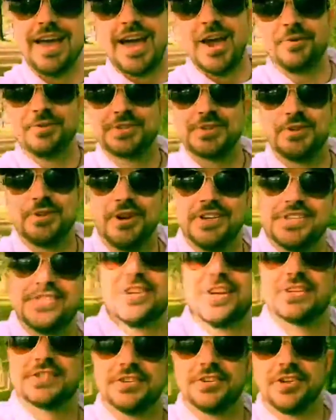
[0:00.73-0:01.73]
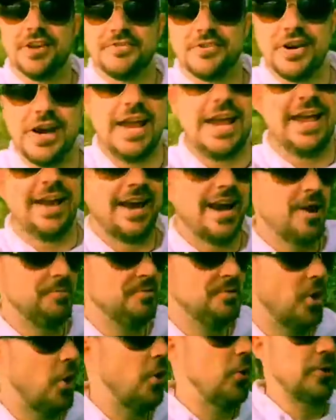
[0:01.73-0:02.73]
Hey, what's going on? It's Justin Glover, and I'm
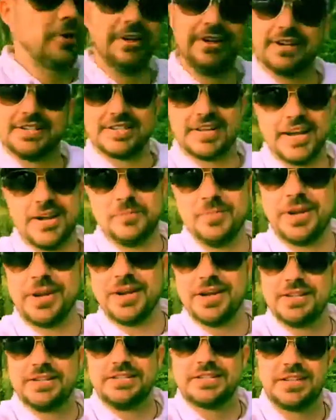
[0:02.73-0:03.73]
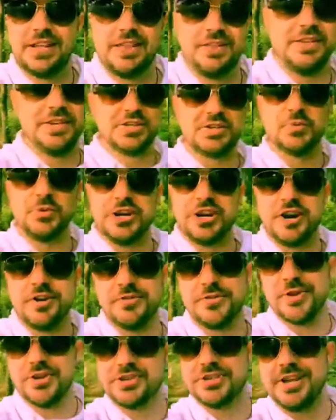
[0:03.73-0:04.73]
totally excited because this week
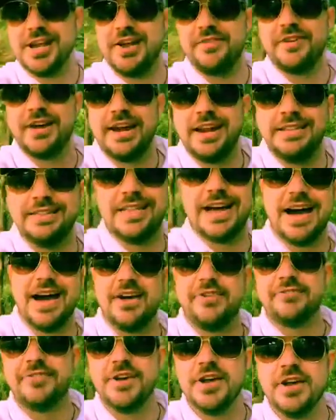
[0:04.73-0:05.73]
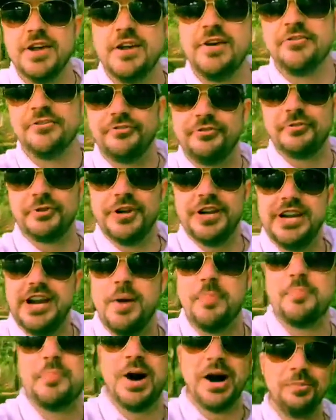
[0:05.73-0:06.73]
on Thursday, I've got a live free
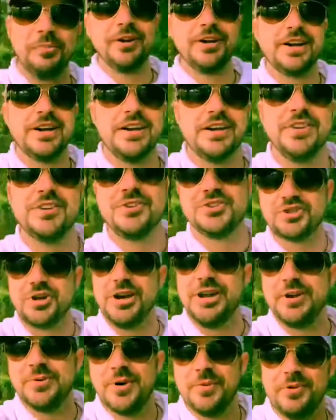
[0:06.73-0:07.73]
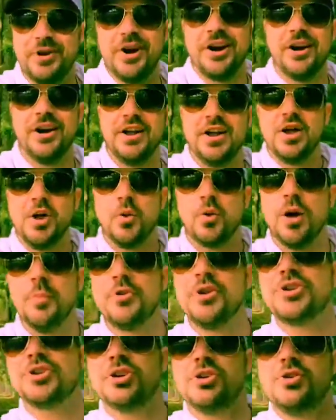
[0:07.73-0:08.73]
public training webinar where I'm
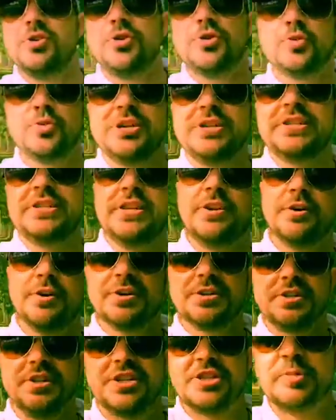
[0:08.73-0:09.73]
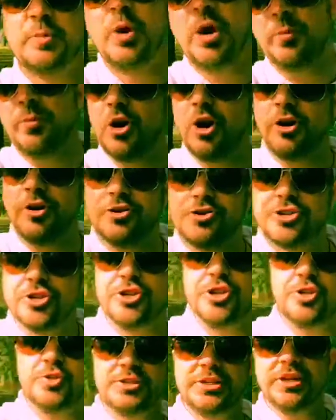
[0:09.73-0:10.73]
going to show you three secrets that smart marketers
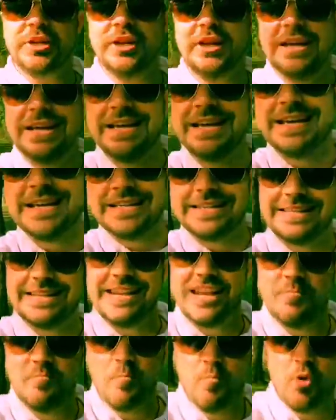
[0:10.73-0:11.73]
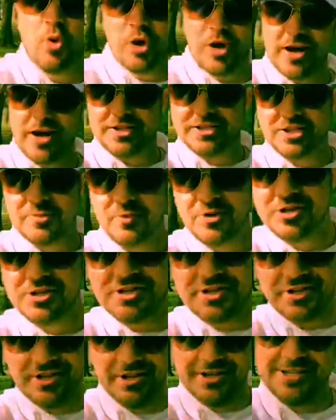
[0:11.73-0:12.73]
are using to get more customers
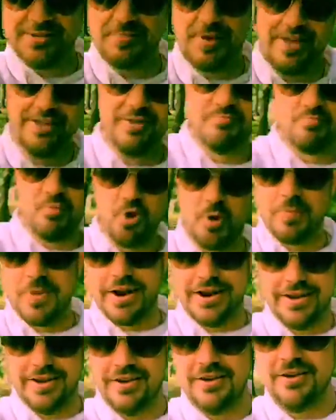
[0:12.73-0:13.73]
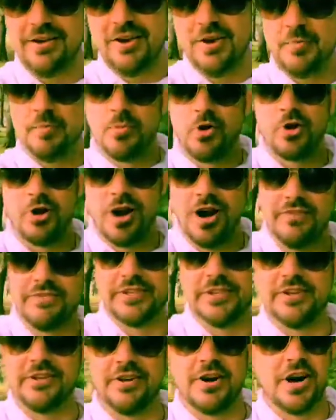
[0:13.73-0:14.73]
to pay them more money more
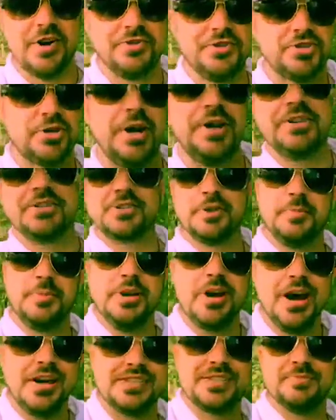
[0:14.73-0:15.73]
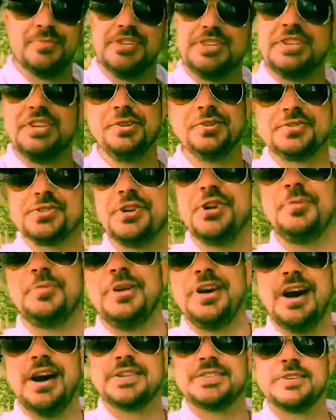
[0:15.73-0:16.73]
often. All right, the training is going to be awesome. The secrets are going to
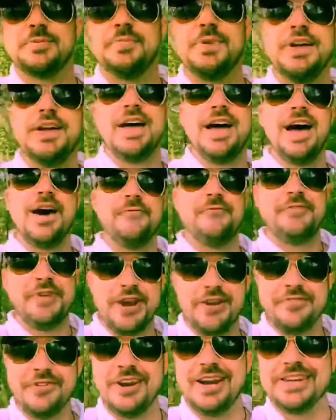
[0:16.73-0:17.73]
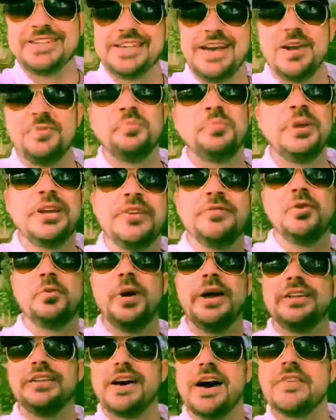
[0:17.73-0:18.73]
be awesome. Very, very excited. I'm going to be giving
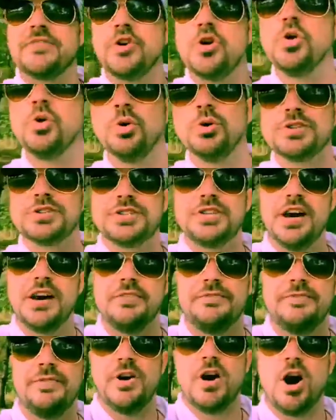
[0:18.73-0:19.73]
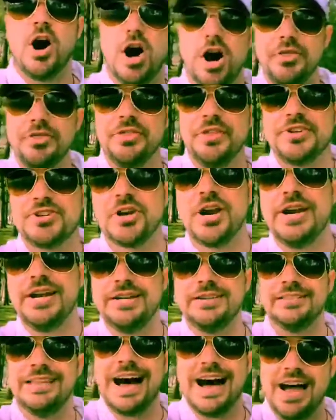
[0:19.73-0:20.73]
away a lot of cool stuff on the
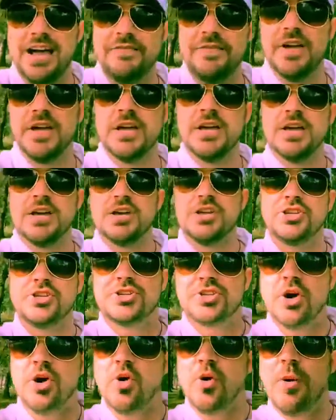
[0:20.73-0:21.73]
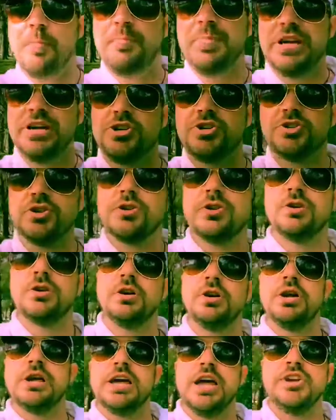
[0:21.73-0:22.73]
training live, so be sure
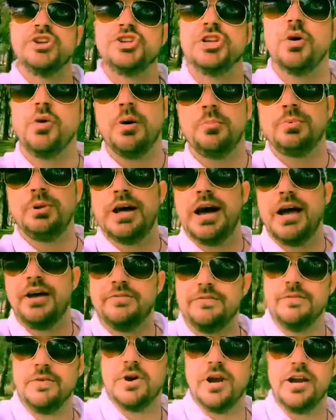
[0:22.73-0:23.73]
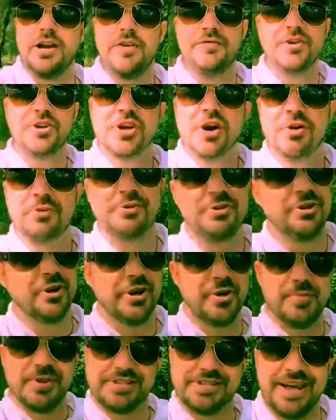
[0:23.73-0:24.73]
and show up live. All right, if you don't, you're
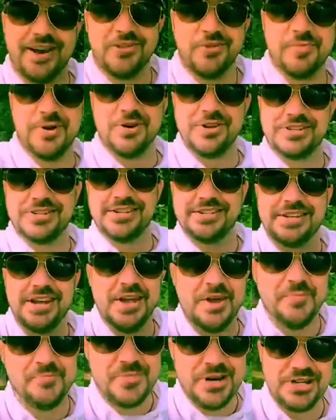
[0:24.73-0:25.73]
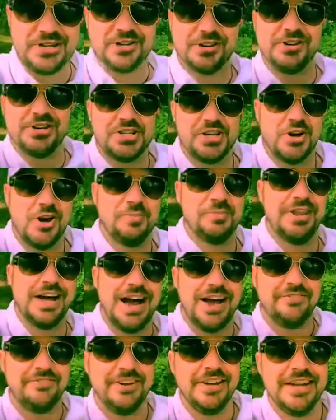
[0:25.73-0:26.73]
going to miss out on the bonuses. Be sure and show up
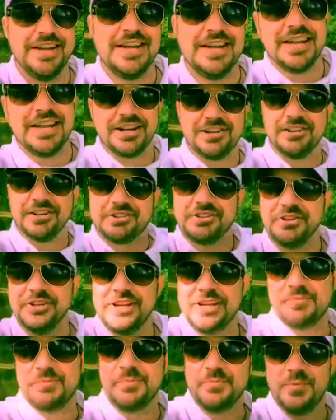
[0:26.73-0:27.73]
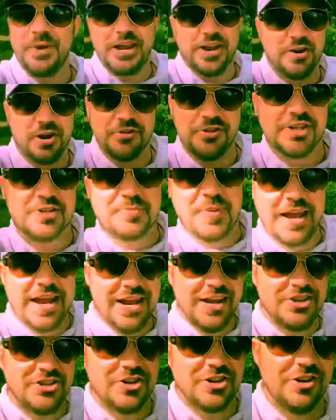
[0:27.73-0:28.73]
live. Click the link here on this
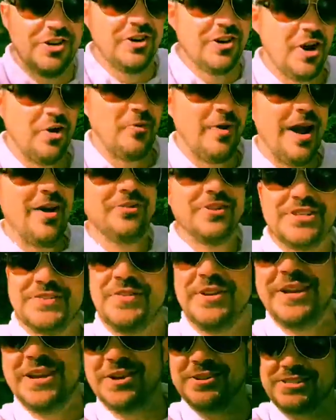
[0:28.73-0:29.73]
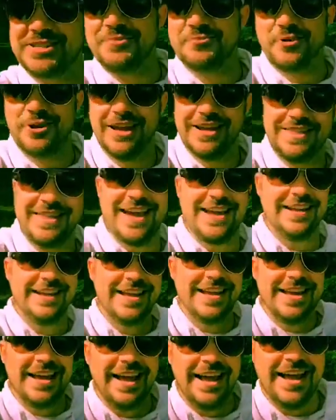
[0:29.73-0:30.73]
page or around this video, somewhere like that
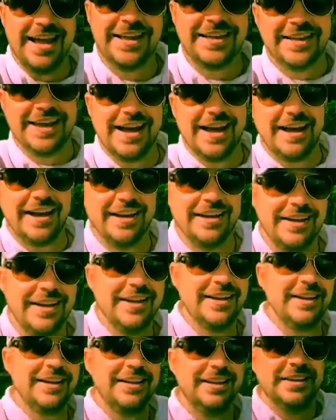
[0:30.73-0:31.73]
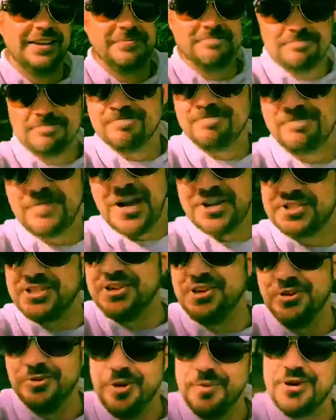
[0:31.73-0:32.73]
and uh, I'll see
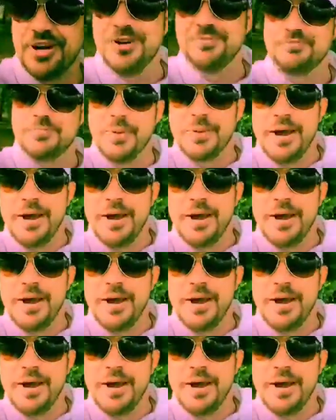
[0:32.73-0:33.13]
you on the webinar.